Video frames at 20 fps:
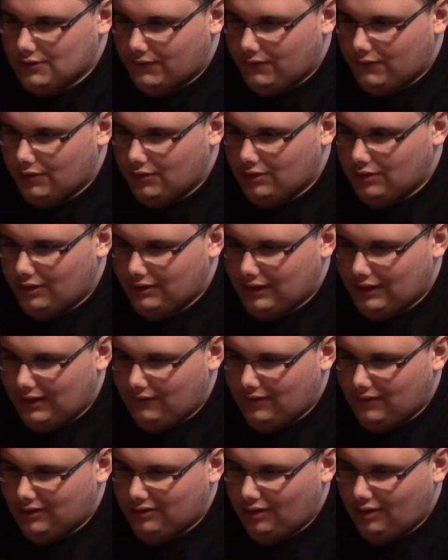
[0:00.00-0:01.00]
of food on
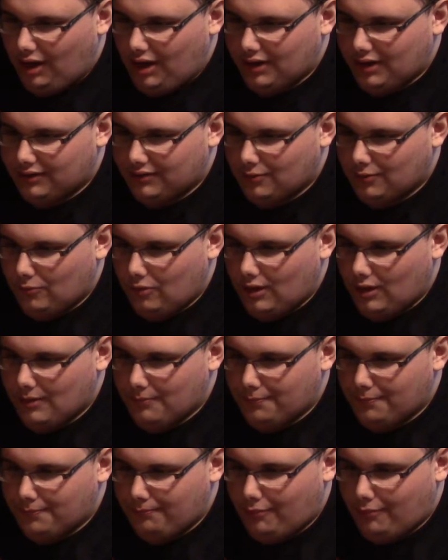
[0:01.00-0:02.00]
TV's lost, what
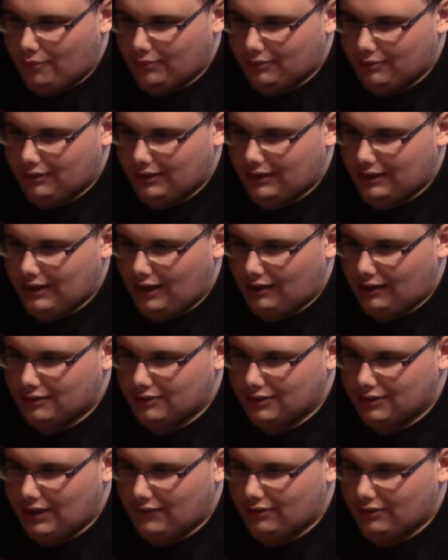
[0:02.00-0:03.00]
portly
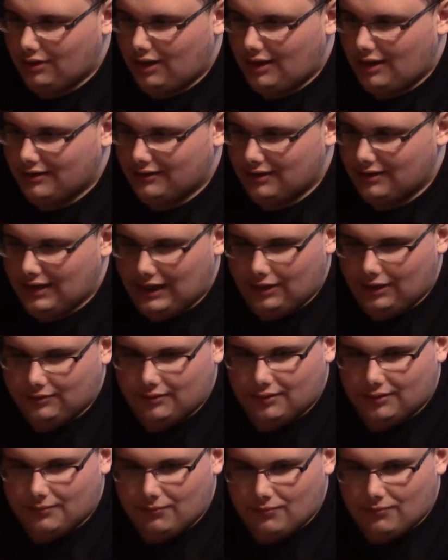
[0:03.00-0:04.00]
character never lost an
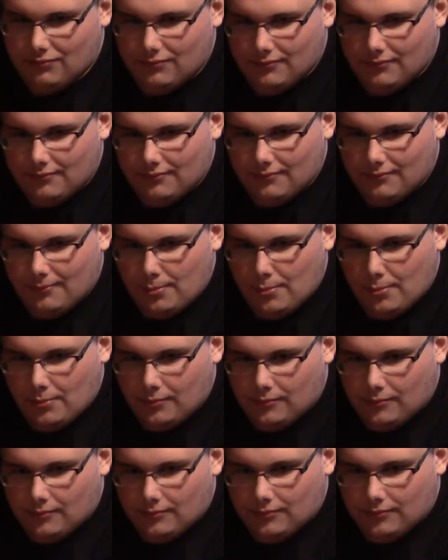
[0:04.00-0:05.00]
ounce?
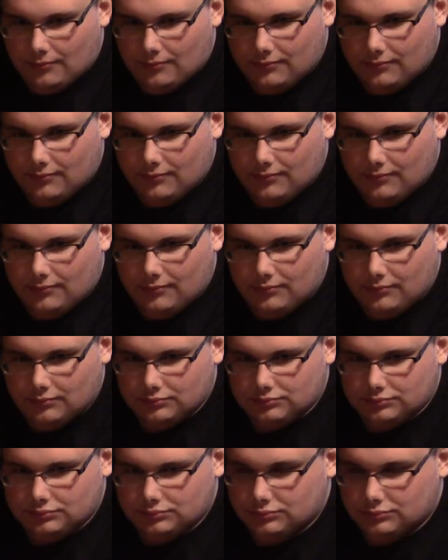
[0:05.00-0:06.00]
I haven't watched The
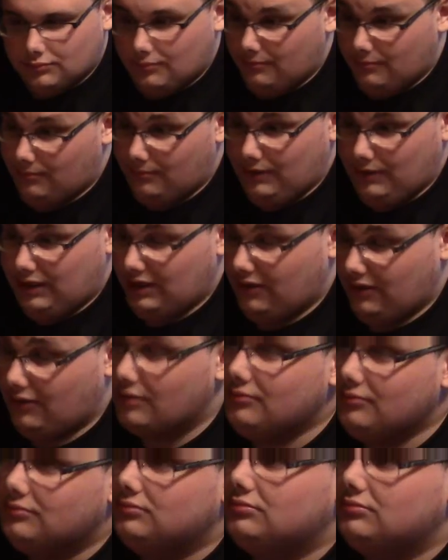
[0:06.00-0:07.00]
Lost. Me neither.
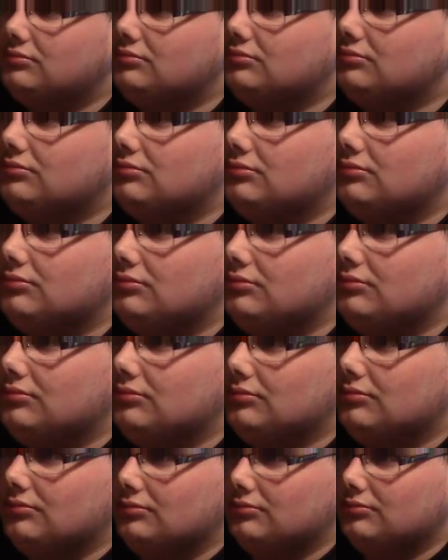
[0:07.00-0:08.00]
Oh, shit.
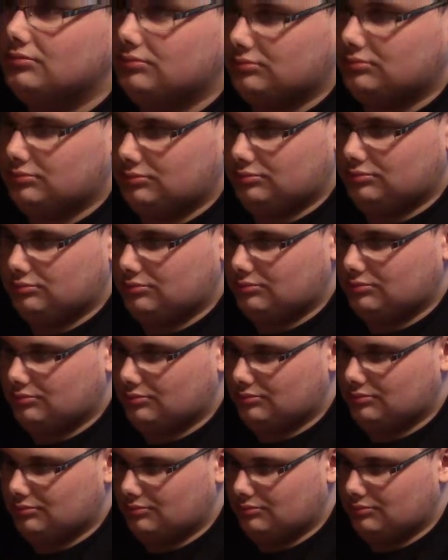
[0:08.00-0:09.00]
That's over here
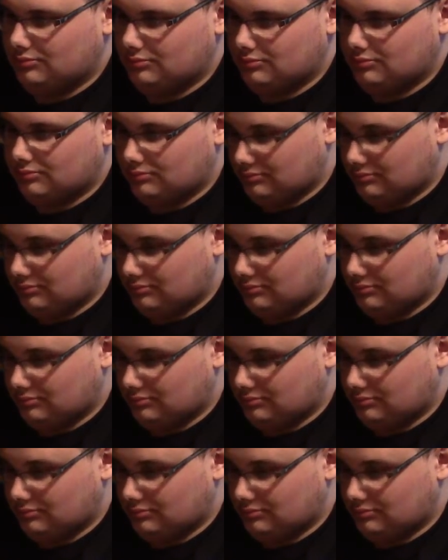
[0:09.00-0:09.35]
has. Um,